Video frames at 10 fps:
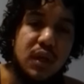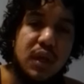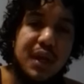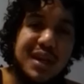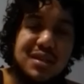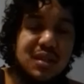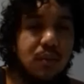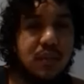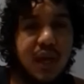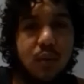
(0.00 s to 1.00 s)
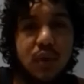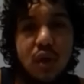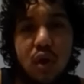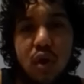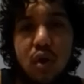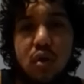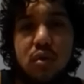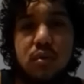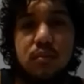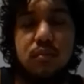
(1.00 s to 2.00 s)
And that's something that we all
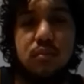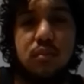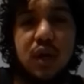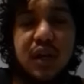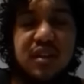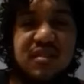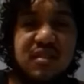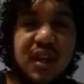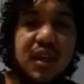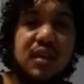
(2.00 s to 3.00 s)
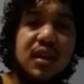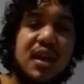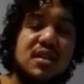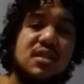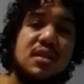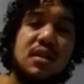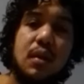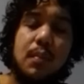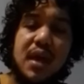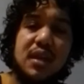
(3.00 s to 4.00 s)
understand as
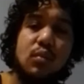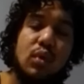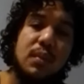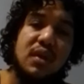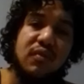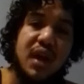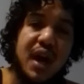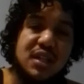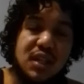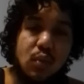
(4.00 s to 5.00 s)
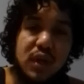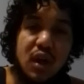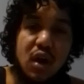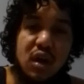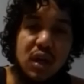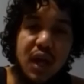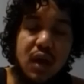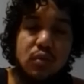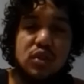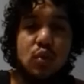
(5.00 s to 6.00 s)
men and women of yas that we are
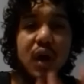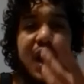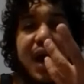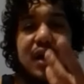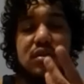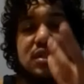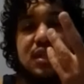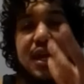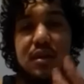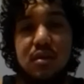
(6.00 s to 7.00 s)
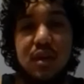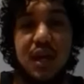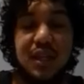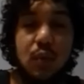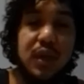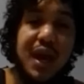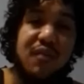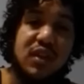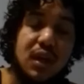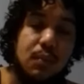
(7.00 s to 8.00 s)
held to a higher standard, that we have
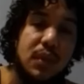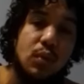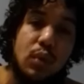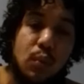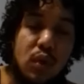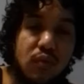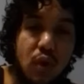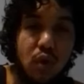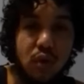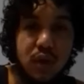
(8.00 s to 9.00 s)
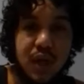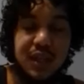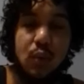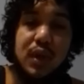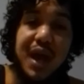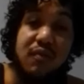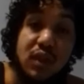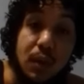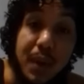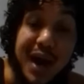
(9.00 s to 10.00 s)
to admit when we're wrong, that we have to
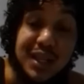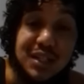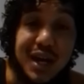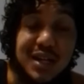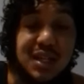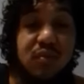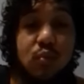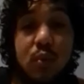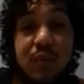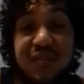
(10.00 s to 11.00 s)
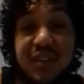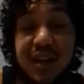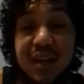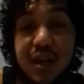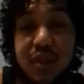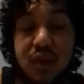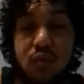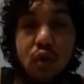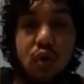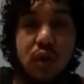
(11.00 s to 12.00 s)
apologize even when we've done nothing
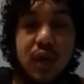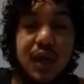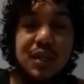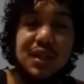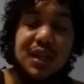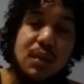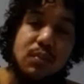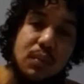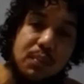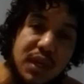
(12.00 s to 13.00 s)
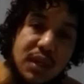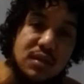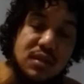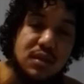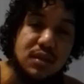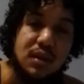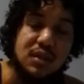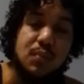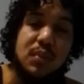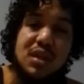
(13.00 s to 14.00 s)
wrong, to keep the peace, to
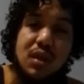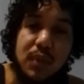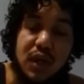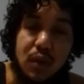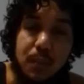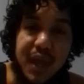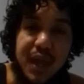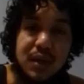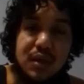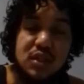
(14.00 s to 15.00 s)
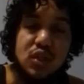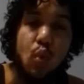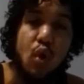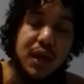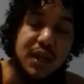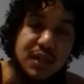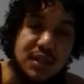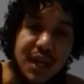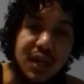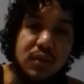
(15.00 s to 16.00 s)
be the bigger man, to walk in
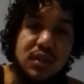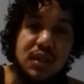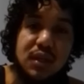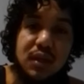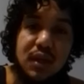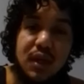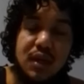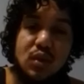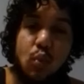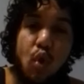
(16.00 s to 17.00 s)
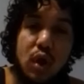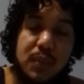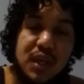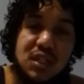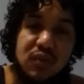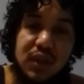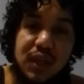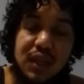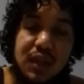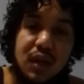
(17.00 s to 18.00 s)
integrity, to walk
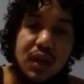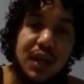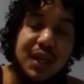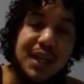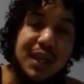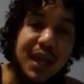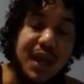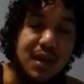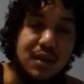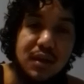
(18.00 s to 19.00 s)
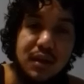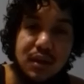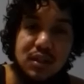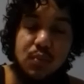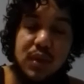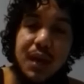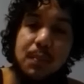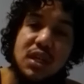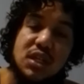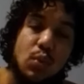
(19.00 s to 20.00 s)
peacefully in the land, to be at
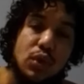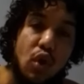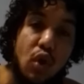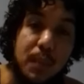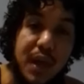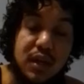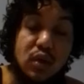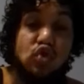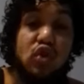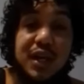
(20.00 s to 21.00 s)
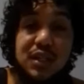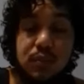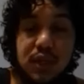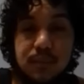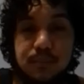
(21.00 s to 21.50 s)
peace with all men, or try to be.